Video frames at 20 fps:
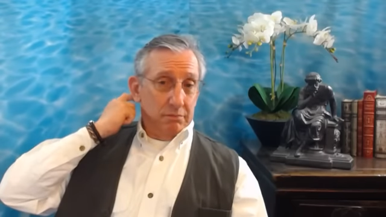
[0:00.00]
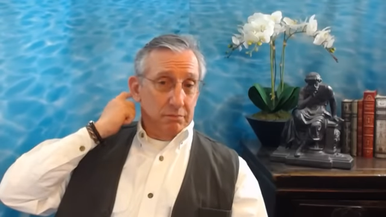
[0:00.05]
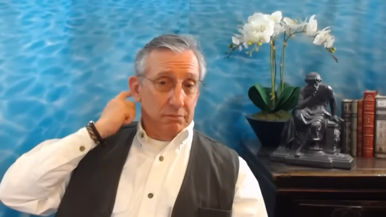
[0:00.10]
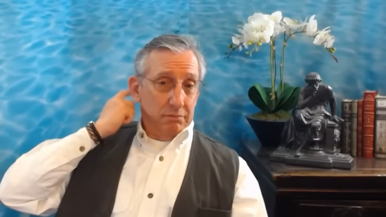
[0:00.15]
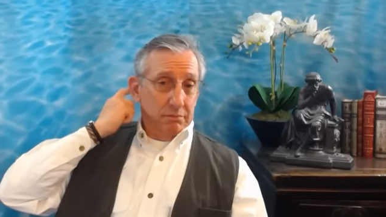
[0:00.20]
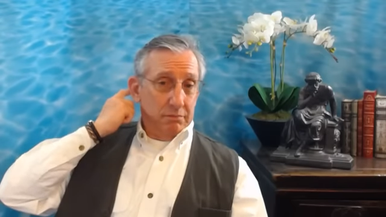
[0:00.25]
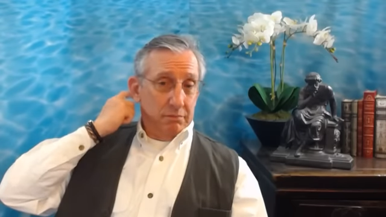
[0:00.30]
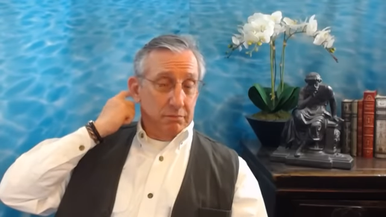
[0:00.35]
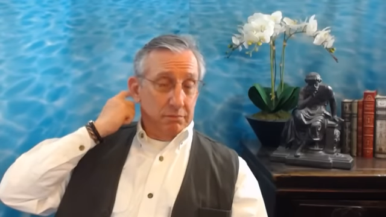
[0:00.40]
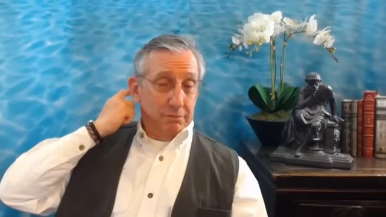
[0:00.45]

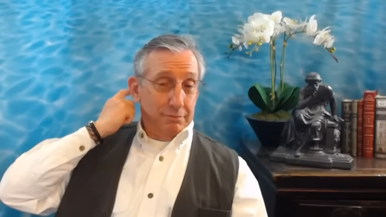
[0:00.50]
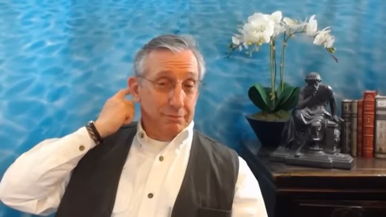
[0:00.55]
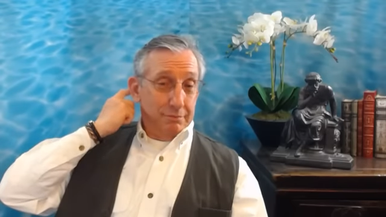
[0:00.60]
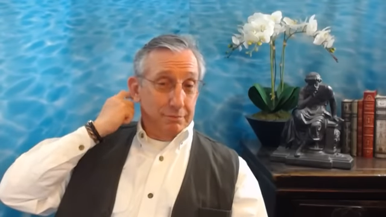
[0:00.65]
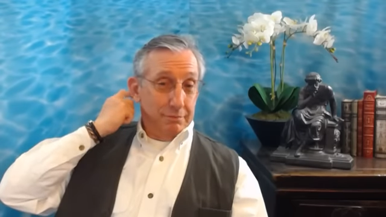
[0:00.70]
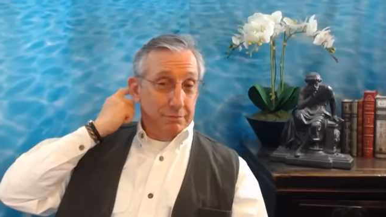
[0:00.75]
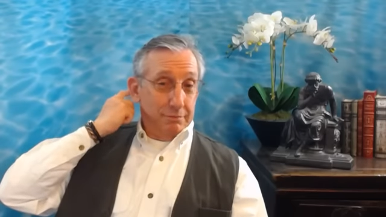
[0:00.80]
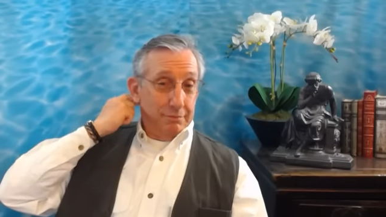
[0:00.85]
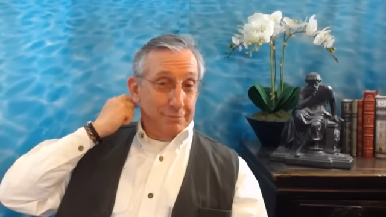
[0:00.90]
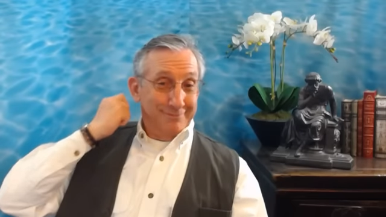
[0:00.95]

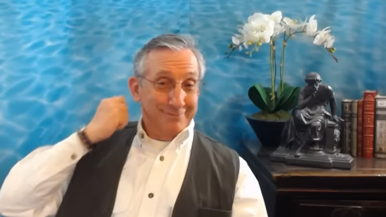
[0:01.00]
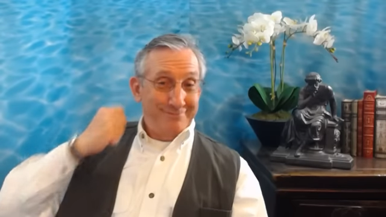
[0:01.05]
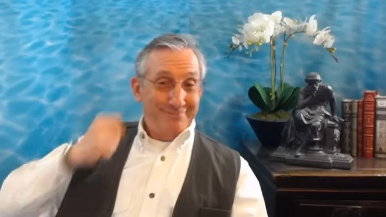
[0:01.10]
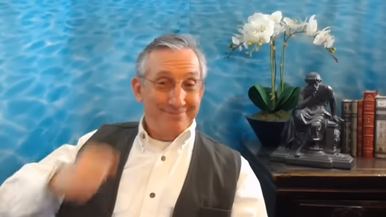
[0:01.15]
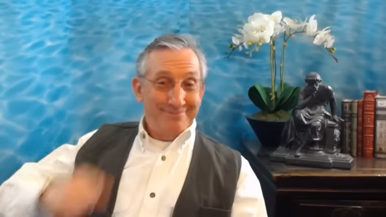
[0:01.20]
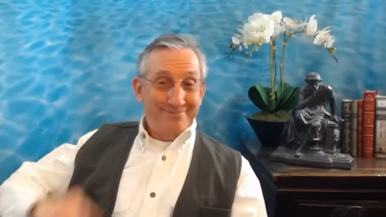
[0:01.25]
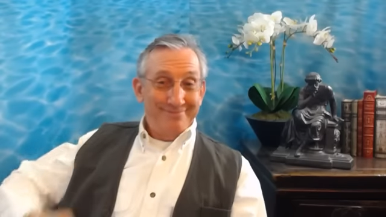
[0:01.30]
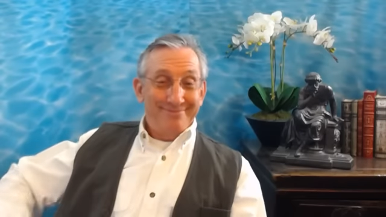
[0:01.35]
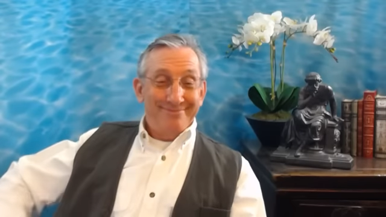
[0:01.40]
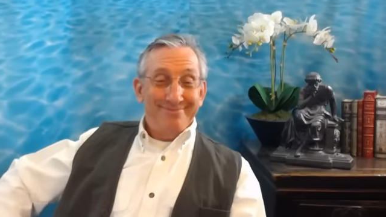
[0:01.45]

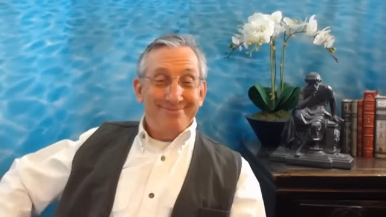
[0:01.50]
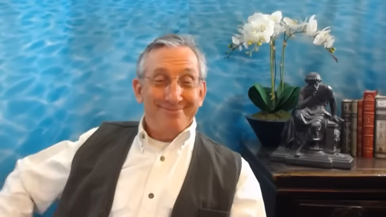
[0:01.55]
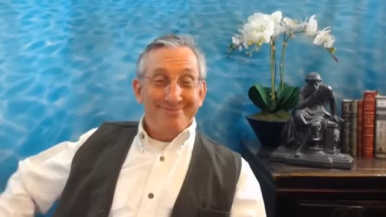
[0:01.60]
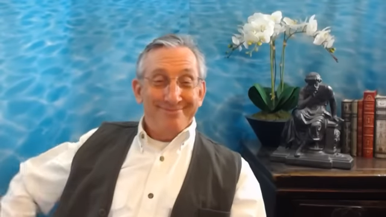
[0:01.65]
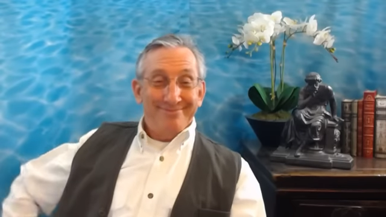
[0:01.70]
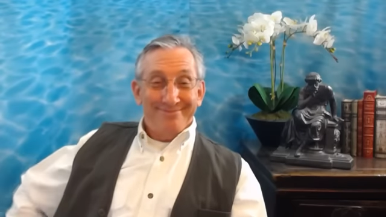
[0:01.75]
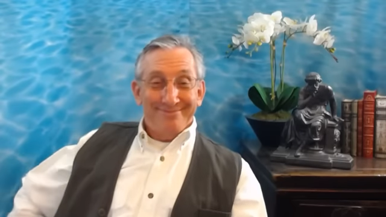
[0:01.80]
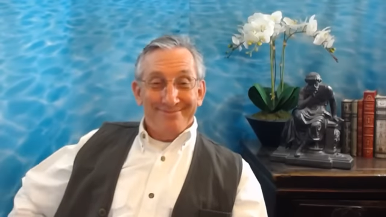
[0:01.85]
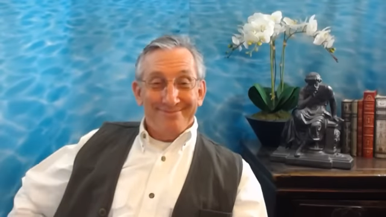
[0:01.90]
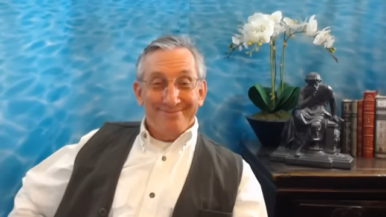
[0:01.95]

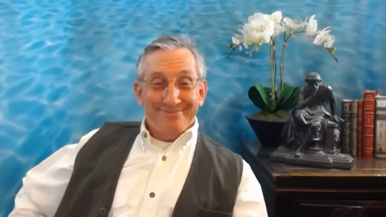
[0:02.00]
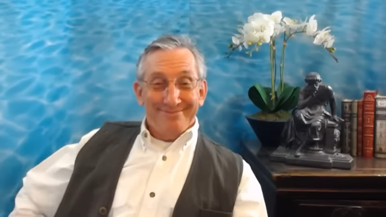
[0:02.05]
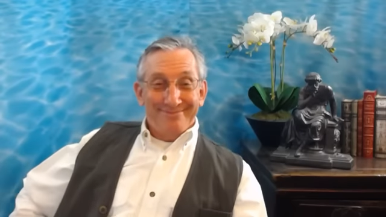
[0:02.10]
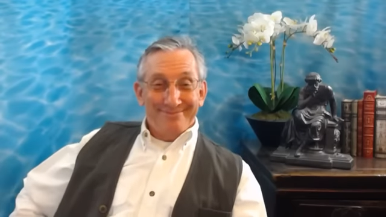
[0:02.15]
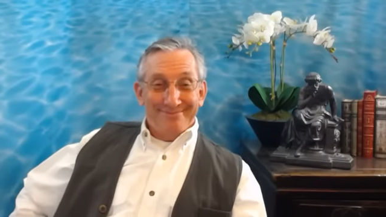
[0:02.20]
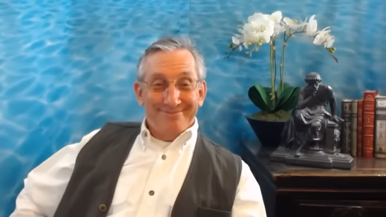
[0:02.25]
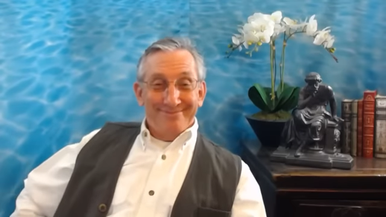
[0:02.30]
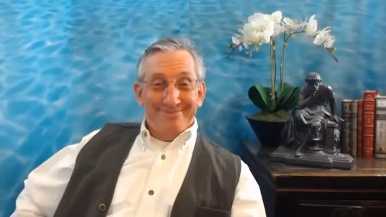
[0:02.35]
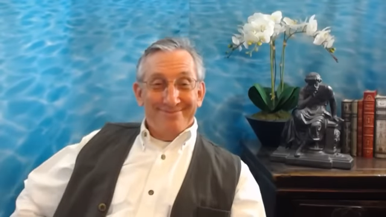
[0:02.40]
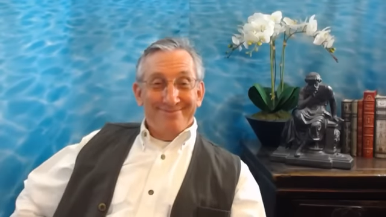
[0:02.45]

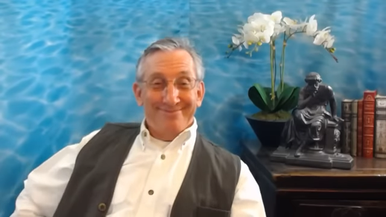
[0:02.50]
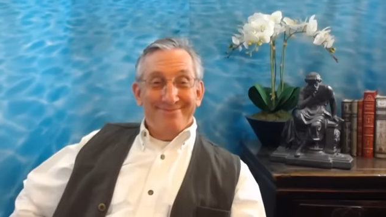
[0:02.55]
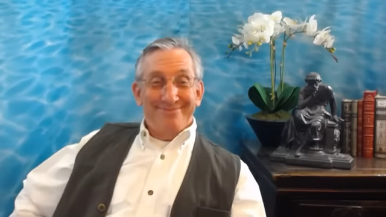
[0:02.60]
Nothing is said.